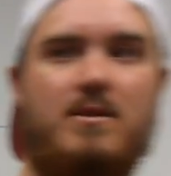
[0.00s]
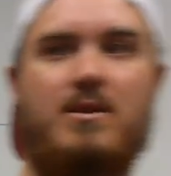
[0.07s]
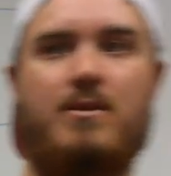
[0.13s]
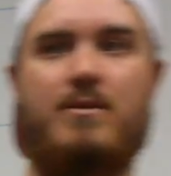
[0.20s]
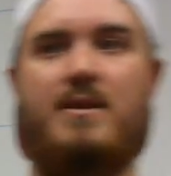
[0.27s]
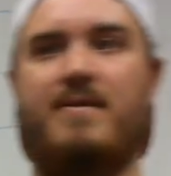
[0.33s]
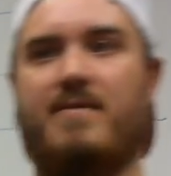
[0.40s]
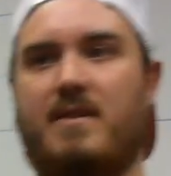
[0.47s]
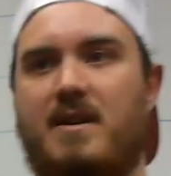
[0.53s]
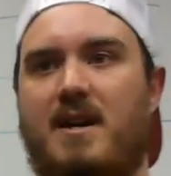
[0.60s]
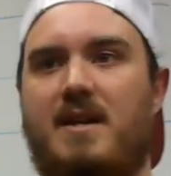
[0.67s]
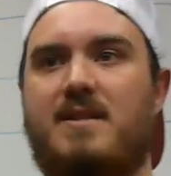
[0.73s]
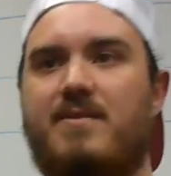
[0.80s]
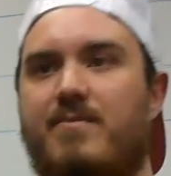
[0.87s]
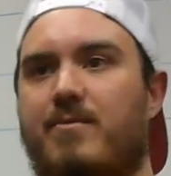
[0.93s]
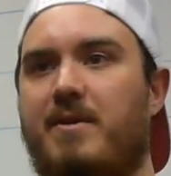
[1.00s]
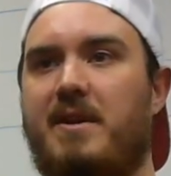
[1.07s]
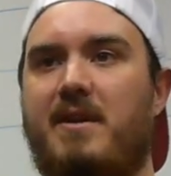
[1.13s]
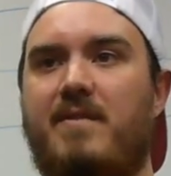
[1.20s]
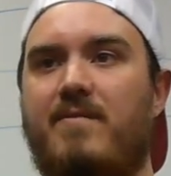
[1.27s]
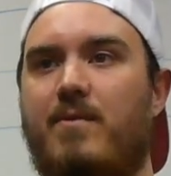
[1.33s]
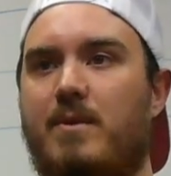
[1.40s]
two different kinds of
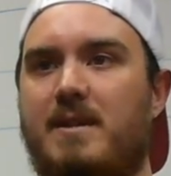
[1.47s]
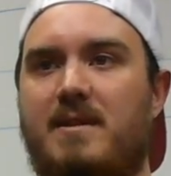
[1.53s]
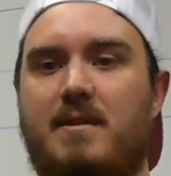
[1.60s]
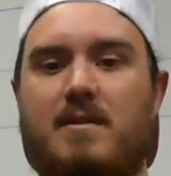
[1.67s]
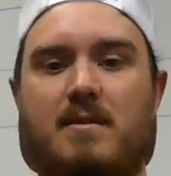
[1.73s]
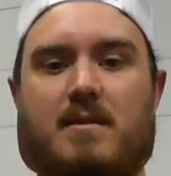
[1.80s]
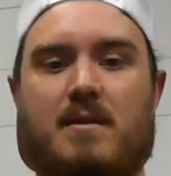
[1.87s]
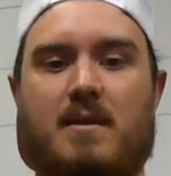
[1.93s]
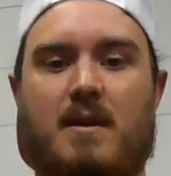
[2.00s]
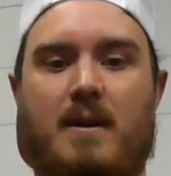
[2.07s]
reading voices,